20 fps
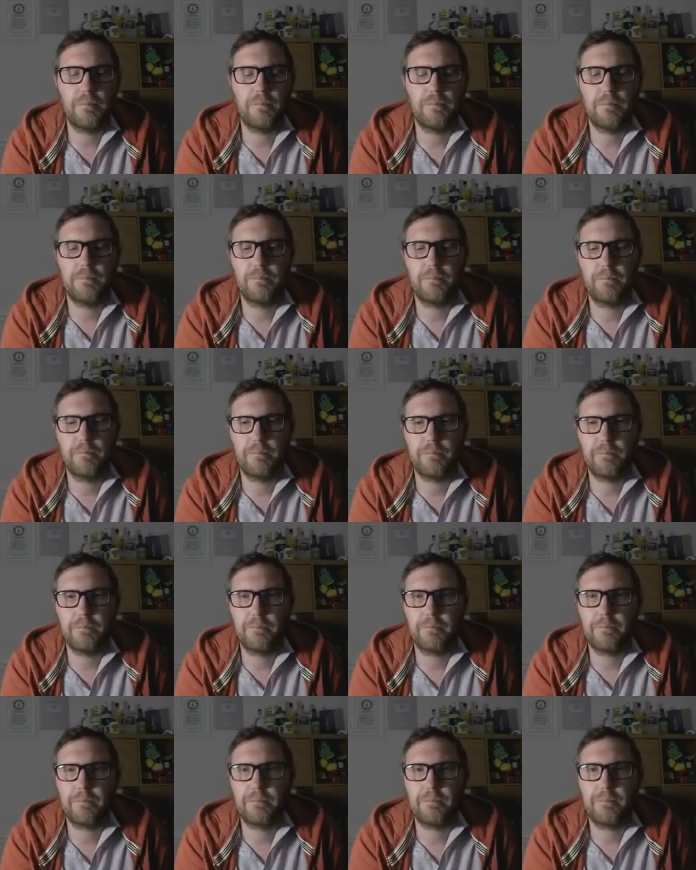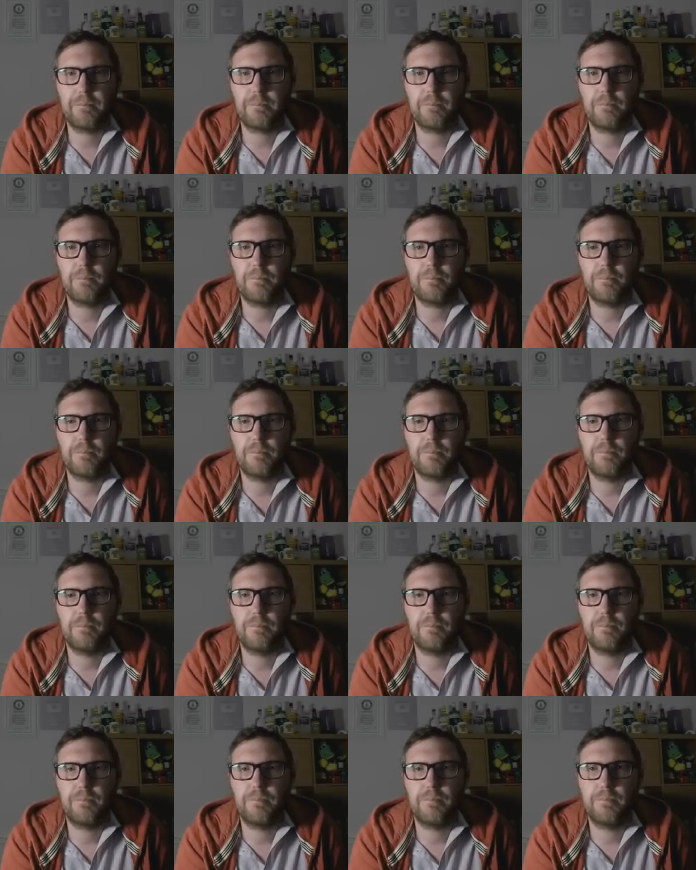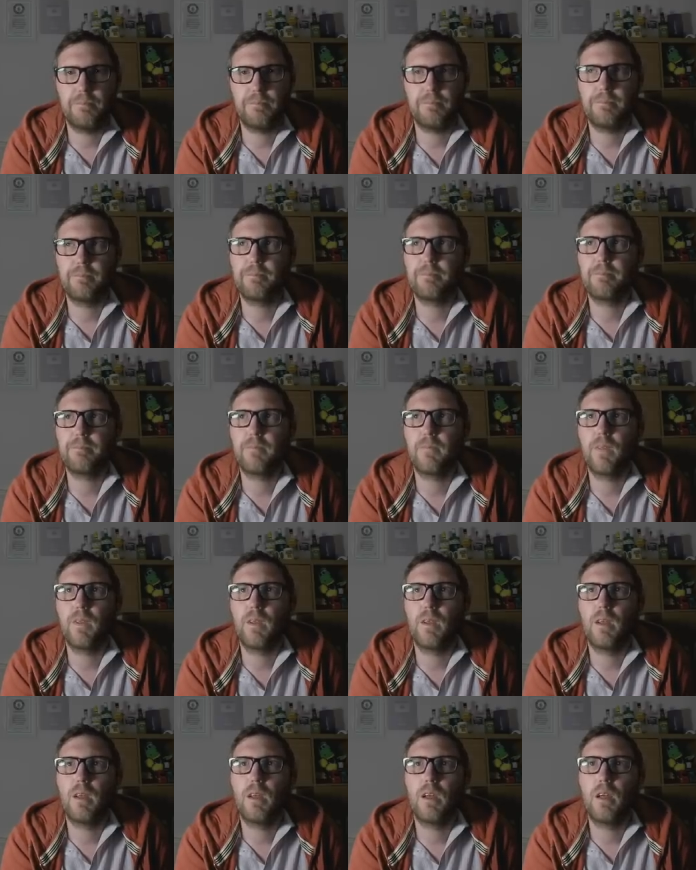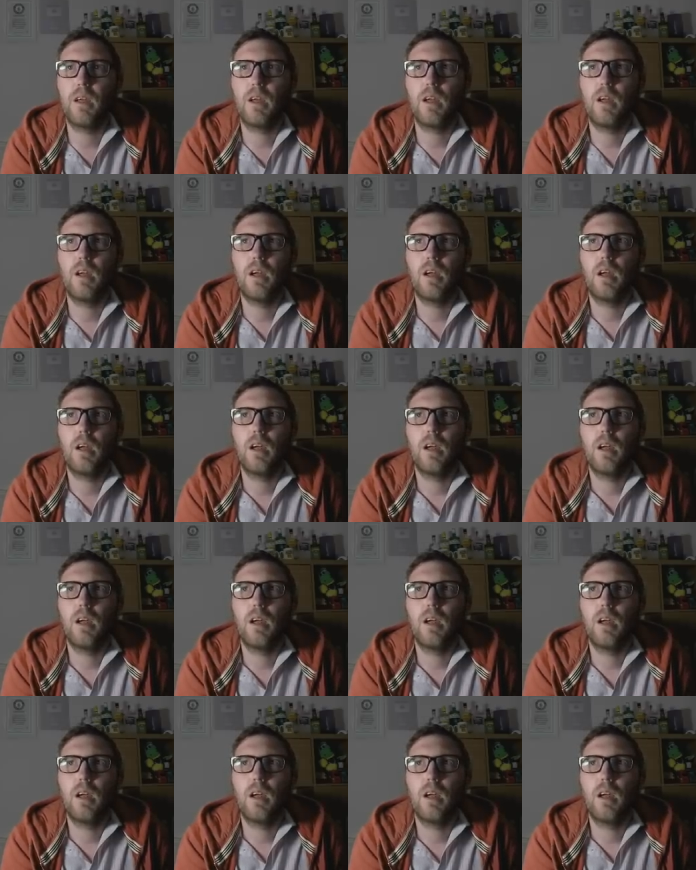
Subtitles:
(no one is talking)